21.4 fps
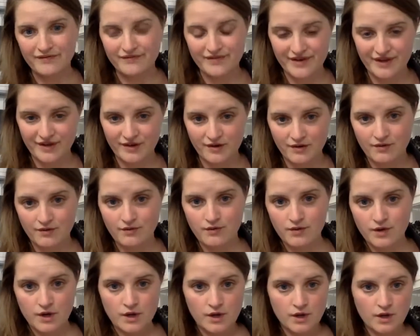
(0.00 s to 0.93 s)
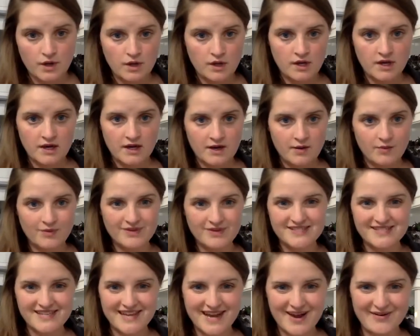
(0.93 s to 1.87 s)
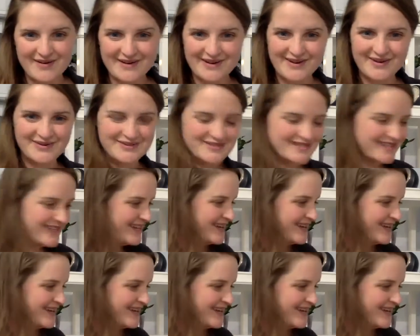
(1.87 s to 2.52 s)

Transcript: video. We'll see how it goes.